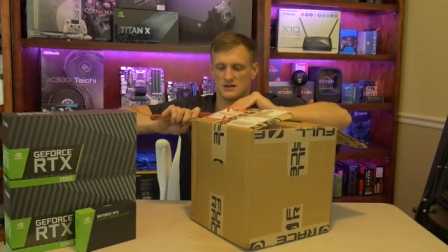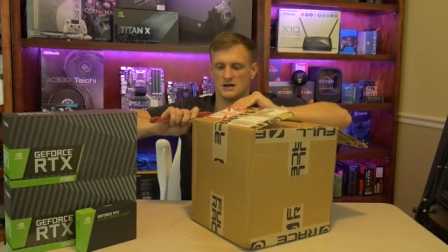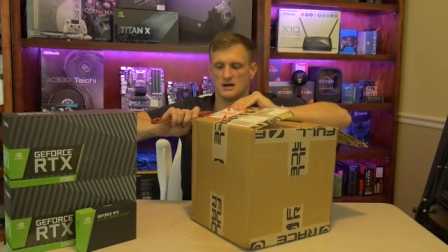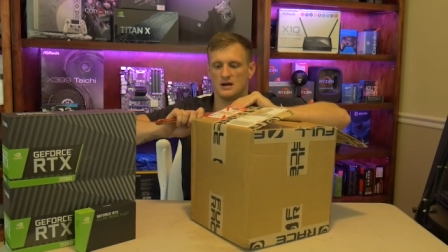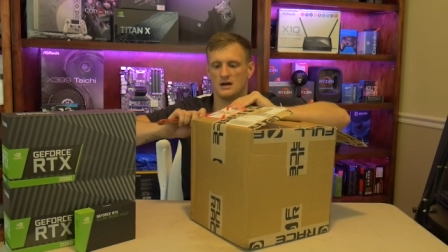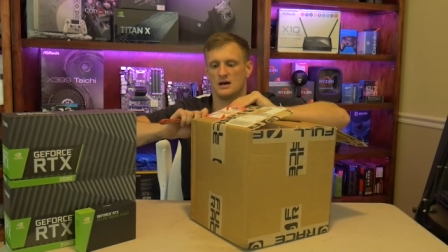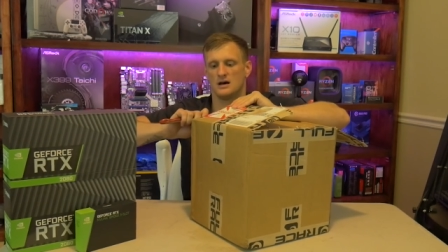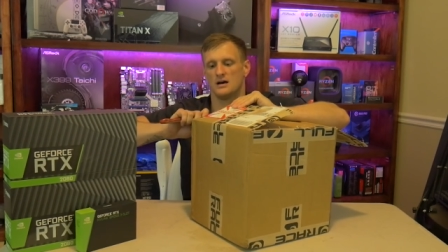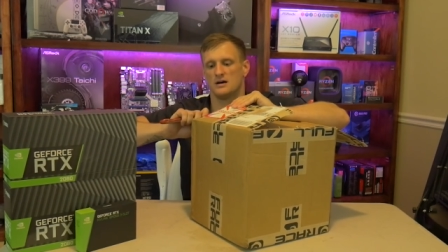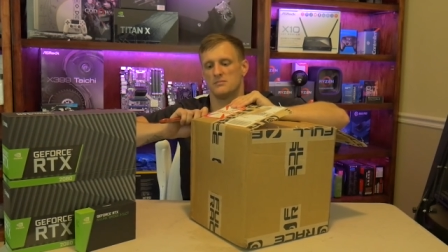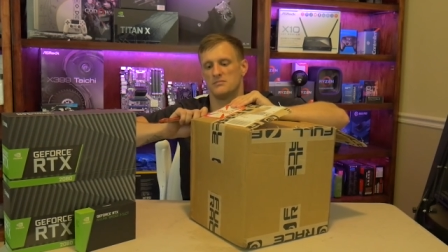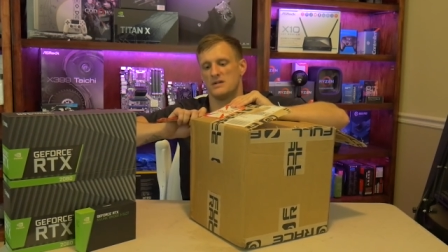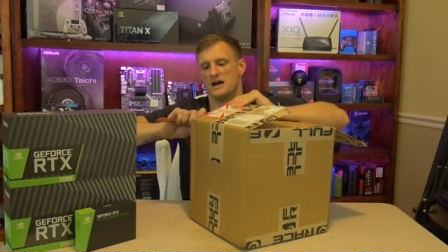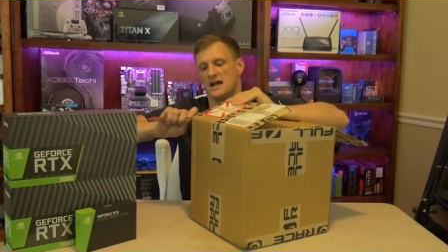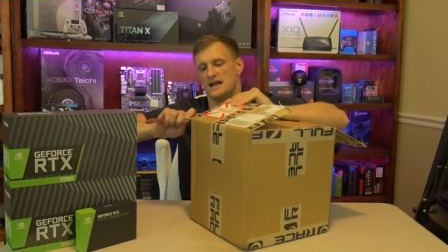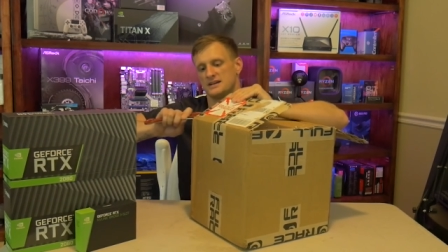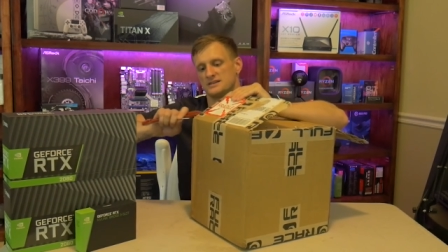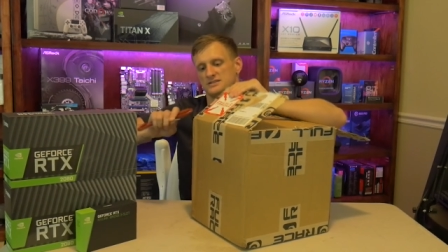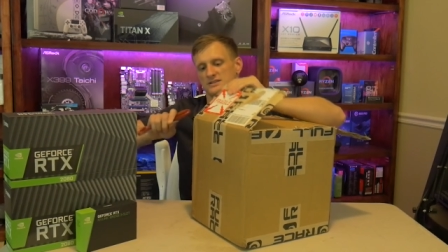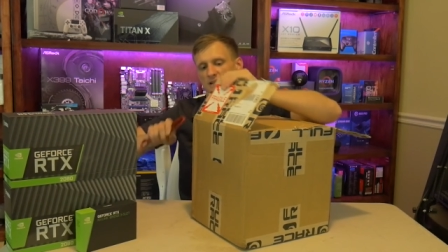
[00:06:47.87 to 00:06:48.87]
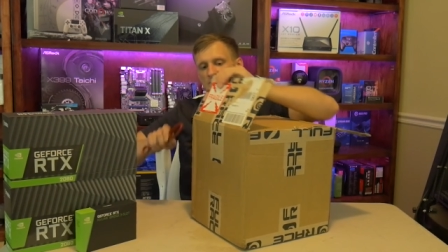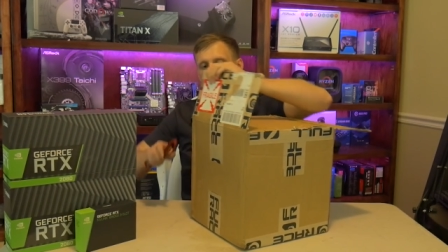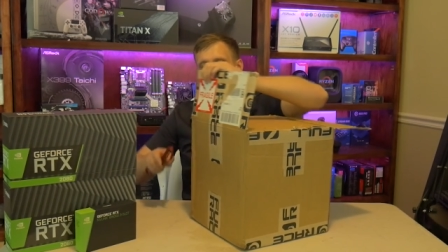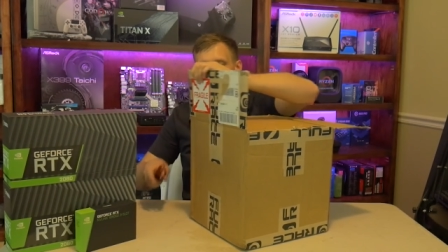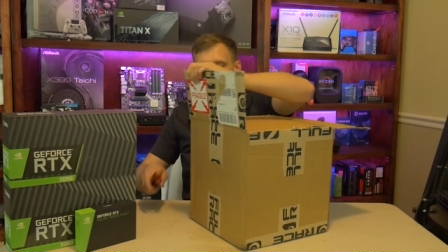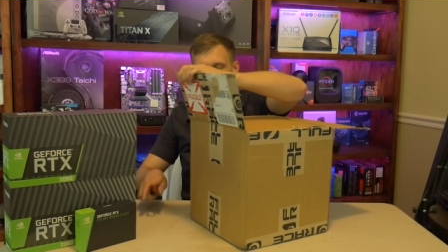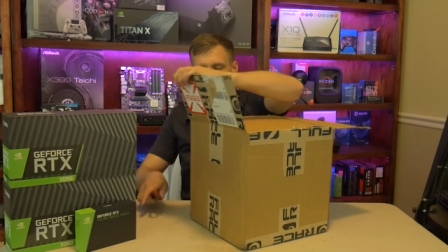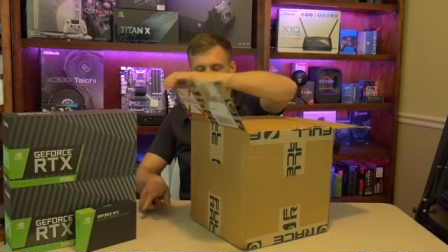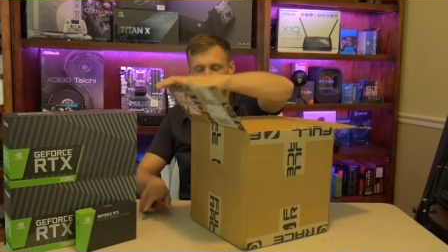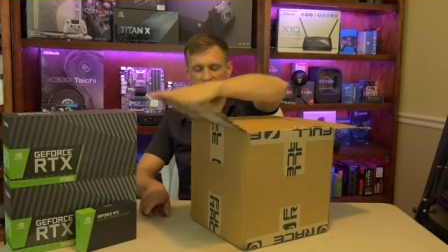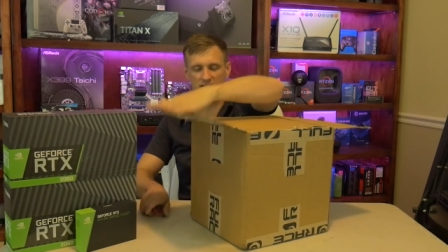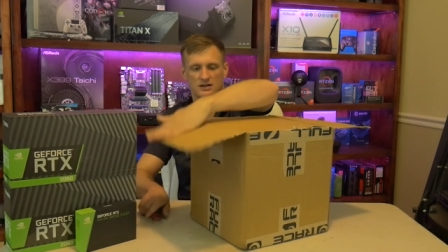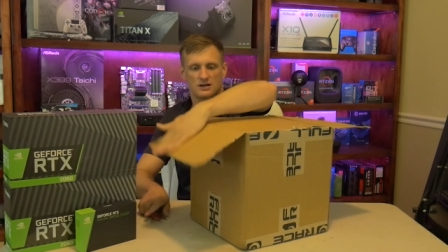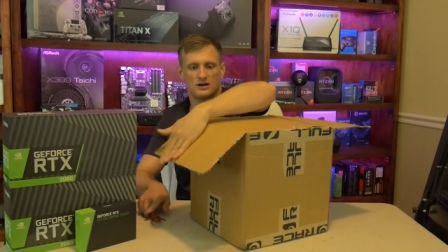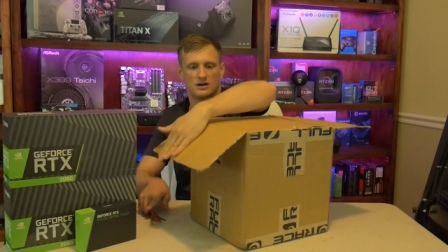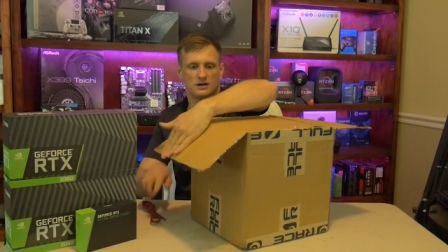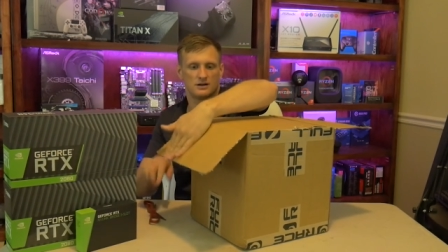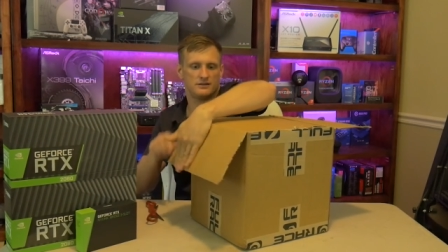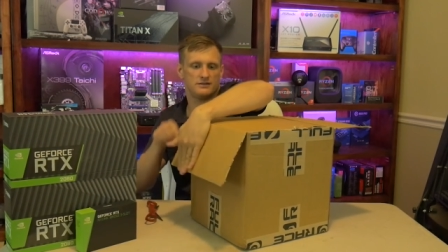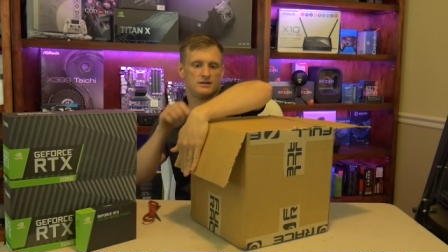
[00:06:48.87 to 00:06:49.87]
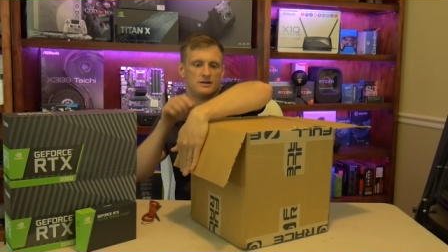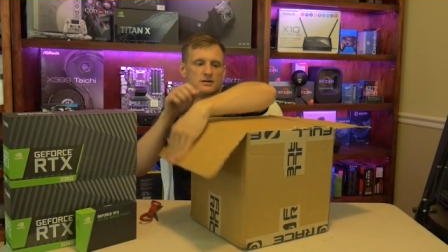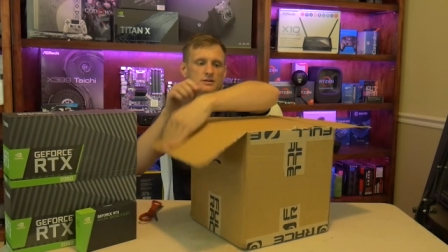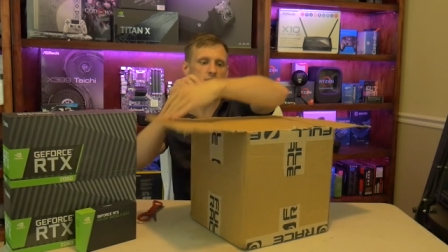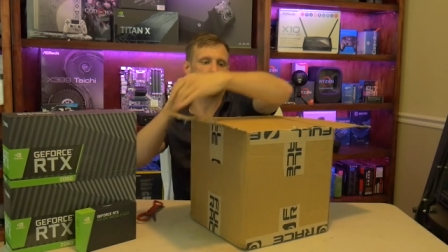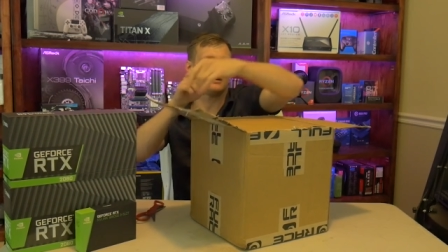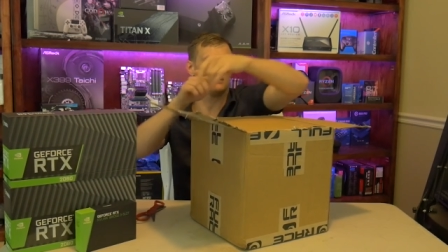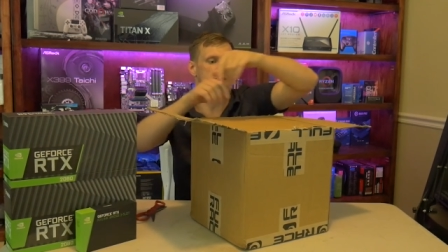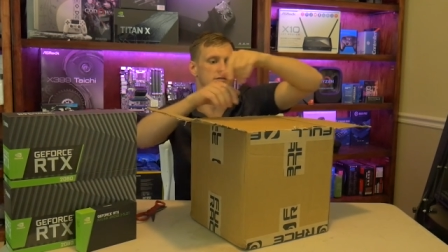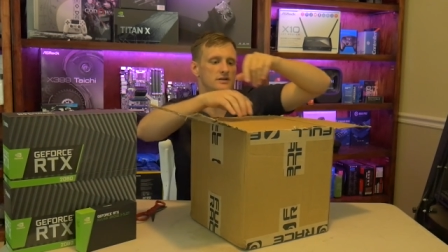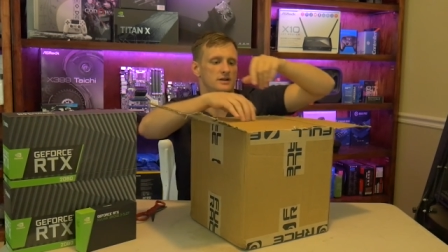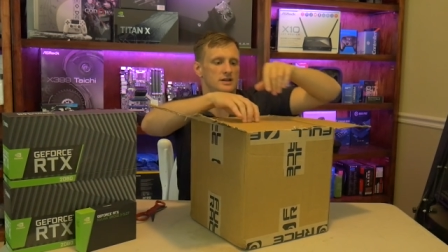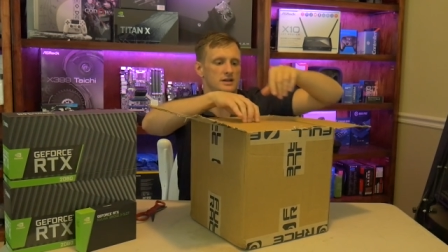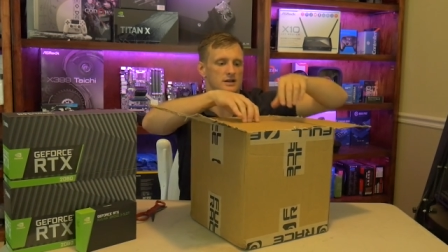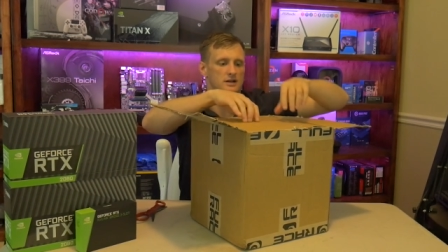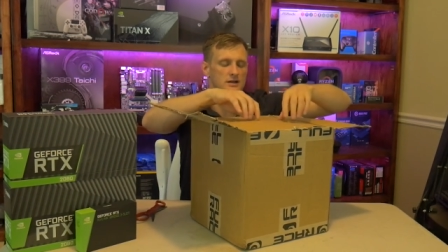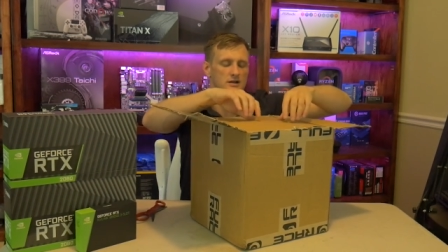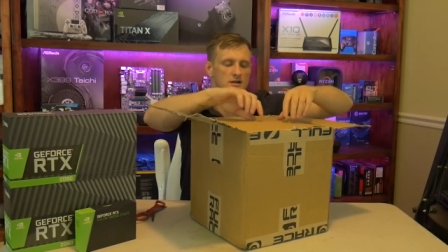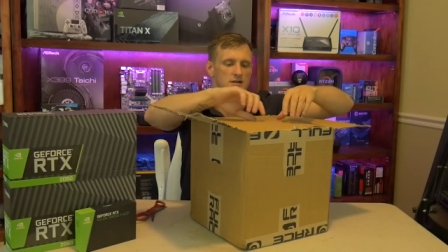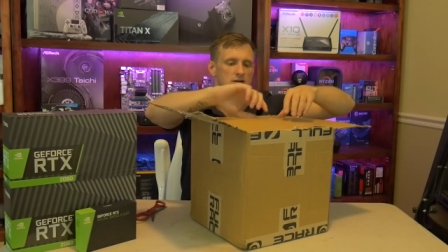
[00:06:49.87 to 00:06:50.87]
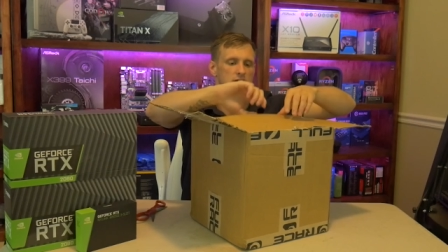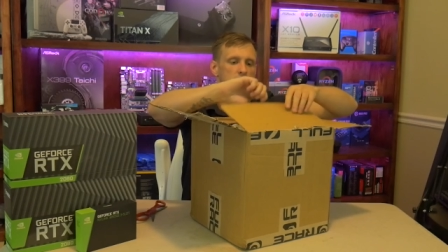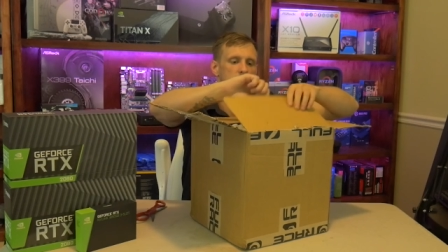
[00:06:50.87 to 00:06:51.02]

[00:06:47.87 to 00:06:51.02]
Um, I actually had the car towed over here.